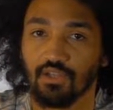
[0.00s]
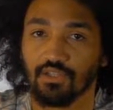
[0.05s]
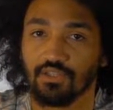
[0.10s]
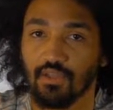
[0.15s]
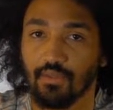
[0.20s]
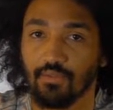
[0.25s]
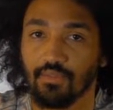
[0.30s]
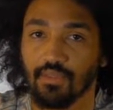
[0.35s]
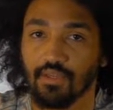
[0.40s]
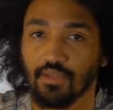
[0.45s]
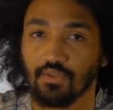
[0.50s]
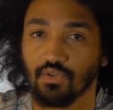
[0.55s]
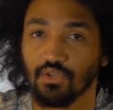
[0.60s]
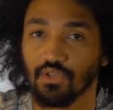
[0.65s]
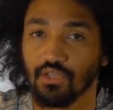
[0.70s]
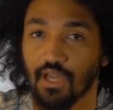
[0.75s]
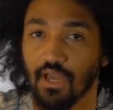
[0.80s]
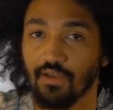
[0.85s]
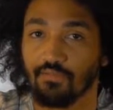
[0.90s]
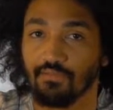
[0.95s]
something. The
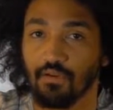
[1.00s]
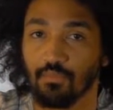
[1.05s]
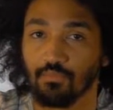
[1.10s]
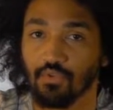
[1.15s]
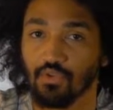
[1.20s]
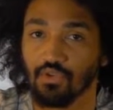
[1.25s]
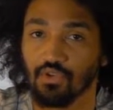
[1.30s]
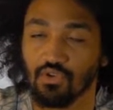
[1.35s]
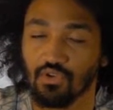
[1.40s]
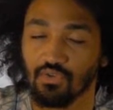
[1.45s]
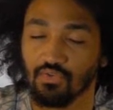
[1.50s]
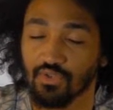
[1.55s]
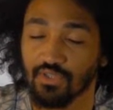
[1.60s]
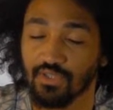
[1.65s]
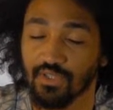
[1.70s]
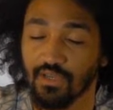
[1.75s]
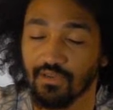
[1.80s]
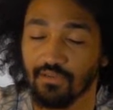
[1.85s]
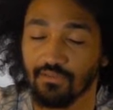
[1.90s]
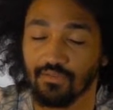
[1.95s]
guy from the
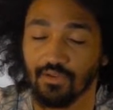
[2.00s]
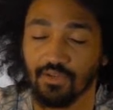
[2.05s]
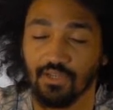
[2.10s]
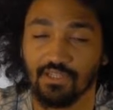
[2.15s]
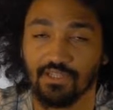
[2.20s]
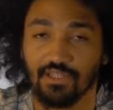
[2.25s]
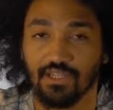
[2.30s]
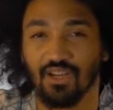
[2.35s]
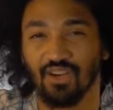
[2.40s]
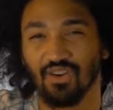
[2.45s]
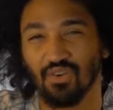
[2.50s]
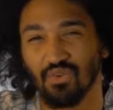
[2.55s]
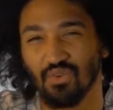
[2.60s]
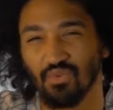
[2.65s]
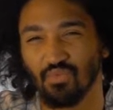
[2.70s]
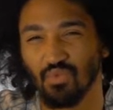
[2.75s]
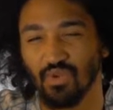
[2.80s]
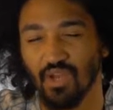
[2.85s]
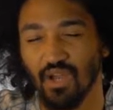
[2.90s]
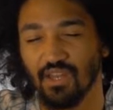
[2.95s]
look dev gonna say,
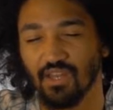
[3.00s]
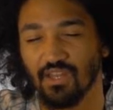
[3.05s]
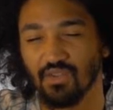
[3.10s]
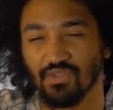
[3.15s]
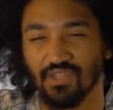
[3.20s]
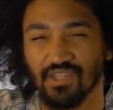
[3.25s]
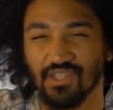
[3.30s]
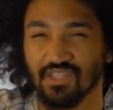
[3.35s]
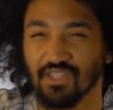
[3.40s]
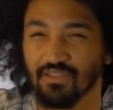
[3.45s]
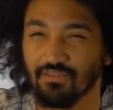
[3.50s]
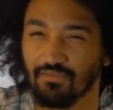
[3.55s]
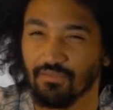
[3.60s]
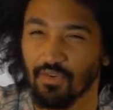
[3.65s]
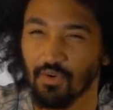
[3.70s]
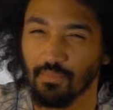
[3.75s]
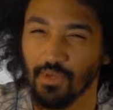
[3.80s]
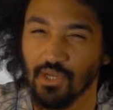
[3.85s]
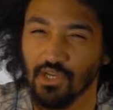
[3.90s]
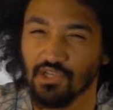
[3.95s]
oh, I need this
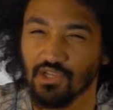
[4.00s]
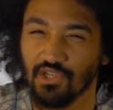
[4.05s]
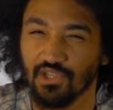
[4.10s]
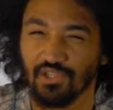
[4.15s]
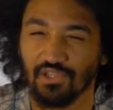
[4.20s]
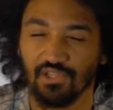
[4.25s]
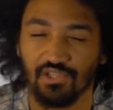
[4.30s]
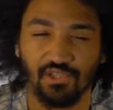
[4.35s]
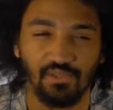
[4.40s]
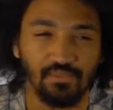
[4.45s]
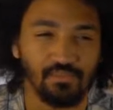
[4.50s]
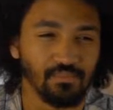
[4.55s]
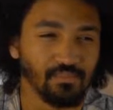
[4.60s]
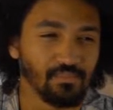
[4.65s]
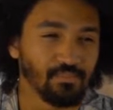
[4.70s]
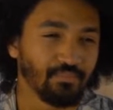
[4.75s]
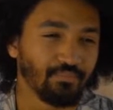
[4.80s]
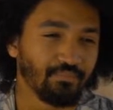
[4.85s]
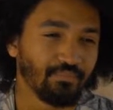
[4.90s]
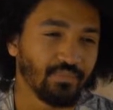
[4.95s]
information.
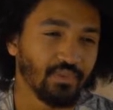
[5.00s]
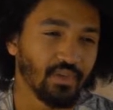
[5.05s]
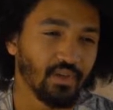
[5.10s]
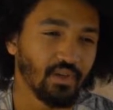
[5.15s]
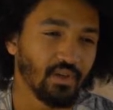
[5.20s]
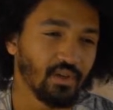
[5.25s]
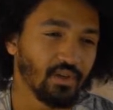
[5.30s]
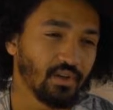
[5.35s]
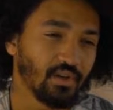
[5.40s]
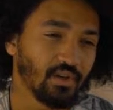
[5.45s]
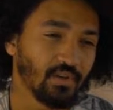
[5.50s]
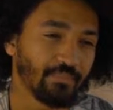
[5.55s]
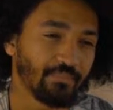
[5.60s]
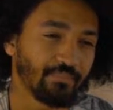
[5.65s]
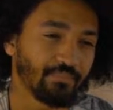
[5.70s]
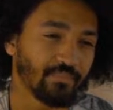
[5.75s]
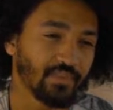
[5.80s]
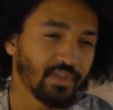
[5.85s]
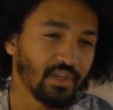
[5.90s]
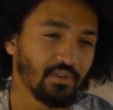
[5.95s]

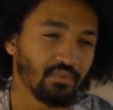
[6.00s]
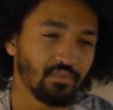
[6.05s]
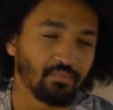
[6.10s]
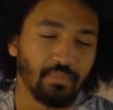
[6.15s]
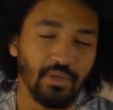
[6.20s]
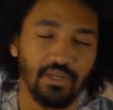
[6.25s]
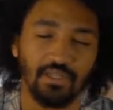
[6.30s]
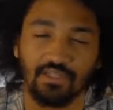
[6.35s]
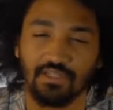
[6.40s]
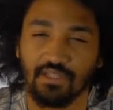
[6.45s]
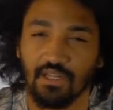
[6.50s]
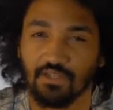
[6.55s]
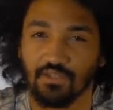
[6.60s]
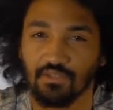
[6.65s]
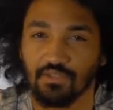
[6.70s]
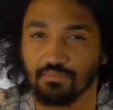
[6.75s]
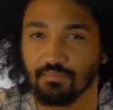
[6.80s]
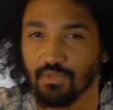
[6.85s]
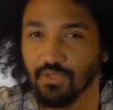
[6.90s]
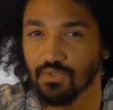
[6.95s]
Can you paint
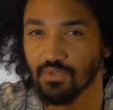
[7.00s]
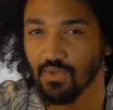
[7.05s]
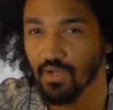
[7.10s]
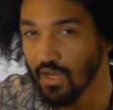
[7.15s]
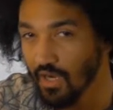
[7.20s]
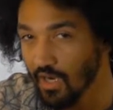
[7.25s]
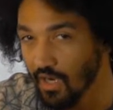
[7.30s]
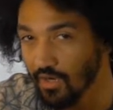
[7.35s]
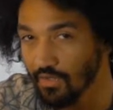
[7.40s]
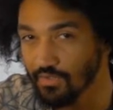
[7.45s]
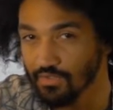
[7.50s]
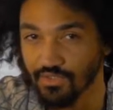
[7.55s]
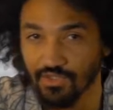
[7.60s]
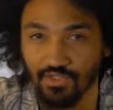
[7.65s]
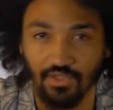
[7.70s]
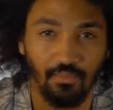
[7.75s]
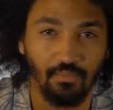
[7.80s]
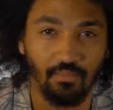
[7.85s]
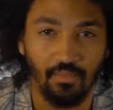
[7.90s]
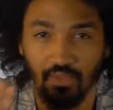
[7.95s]
like a specular on
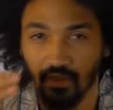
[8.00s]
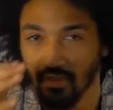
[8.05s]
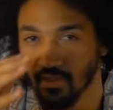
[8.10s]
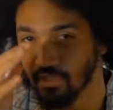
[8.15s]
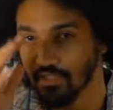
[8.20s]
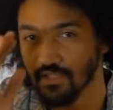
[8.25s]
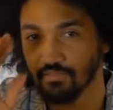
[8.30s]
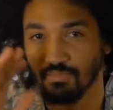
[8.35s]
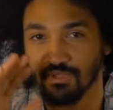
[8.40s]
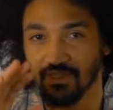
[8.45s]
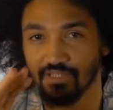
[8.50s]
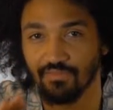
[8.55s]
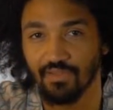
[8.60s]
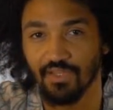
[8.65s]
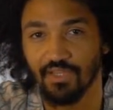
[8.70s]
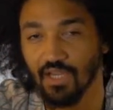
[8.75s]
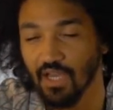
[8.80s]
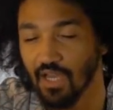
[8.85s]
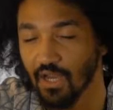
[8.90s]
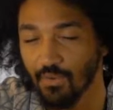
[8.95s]
some
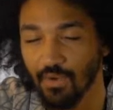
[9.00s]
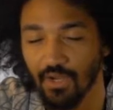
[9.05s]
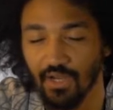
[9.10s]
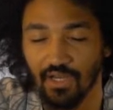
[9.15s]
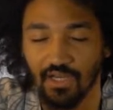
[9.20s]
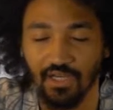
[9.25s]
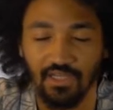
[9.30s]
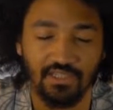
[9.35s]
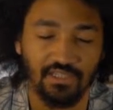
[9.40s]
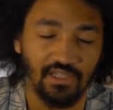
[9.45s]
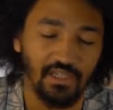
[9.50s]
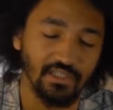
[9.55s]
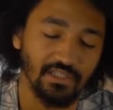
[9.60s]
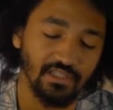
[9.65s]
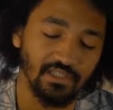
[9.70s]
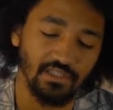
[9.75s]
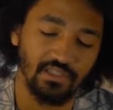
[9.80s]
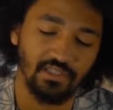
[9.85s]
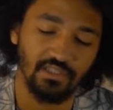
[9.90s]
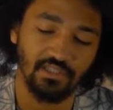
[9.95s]
specific areas, like
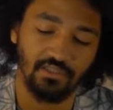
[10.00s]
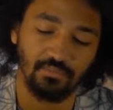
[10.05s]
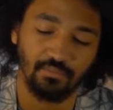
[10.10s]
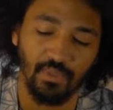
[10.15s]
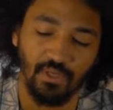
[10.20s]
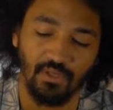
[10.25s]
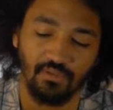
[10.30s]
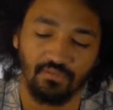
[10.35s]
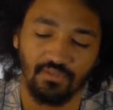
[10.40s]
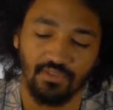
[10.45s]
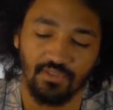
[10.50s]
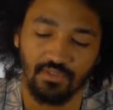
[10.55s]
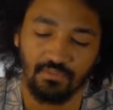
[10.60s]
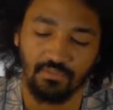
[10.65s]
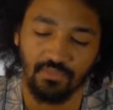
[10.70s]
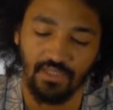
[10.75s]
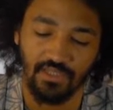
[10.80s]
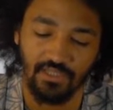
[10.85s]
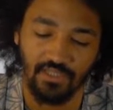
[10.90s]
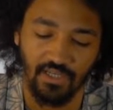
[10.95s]
this kind of
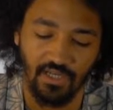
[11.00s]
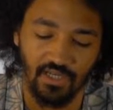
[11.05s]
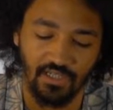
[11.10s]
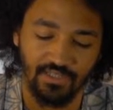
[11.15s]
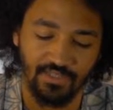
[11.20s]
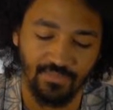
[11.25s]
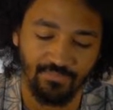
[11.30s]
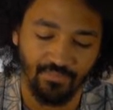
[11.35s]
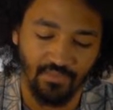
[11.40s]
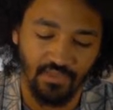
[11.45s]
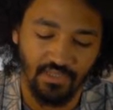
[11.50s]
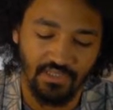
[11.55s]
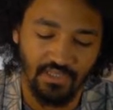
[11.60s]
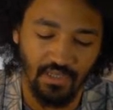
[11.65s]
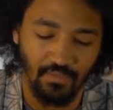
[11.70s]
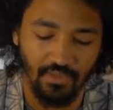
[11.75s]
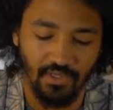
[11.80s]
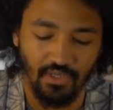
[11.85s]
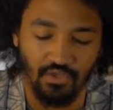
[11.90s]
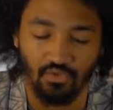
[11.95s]
details,
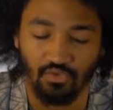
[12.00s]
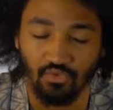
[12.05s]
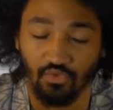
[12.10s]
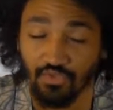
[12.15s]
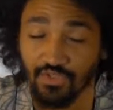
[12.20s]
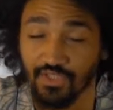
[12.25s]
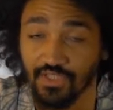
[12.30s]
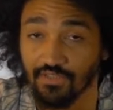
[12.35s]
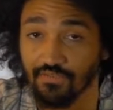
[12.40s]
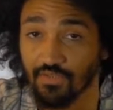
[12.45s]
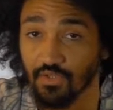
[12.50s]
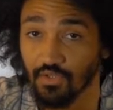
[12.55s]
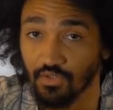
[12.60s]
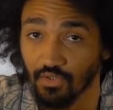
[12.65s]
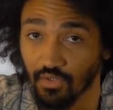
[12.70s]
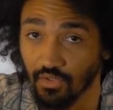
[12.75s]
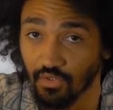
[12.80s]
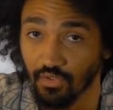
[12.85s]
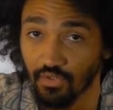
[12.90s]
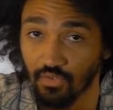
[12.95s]
something you don't even
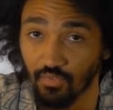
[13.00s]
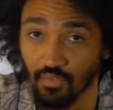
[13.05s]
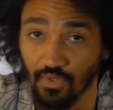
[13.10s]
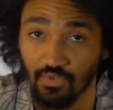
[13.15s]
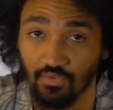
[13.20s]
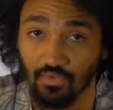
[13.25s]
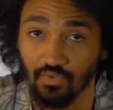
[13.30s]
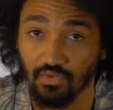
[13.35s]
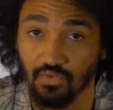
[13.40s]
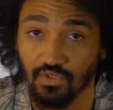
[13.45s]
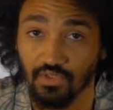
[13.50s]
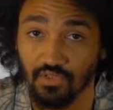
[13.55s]
know when you